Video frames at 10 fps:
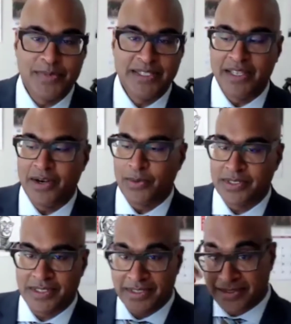I mean, there
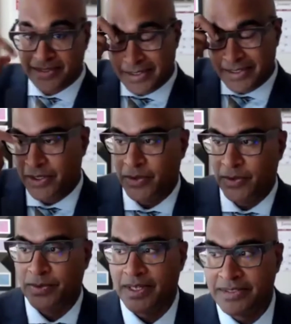was a
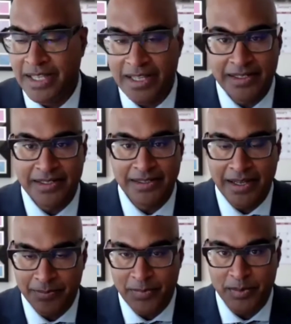day, and
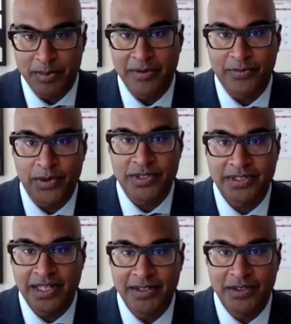I remember my
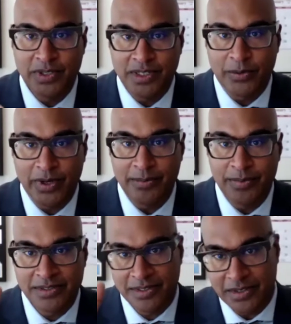first day doing
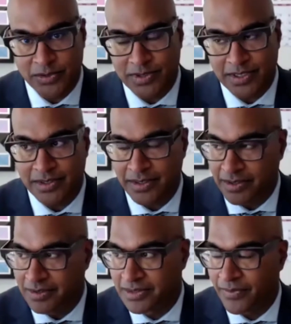arraignments. This was
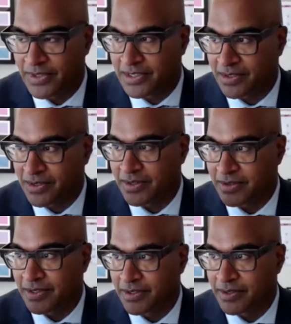in San Francisco. And this
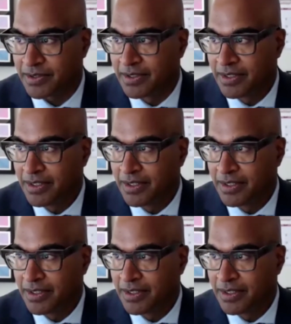was under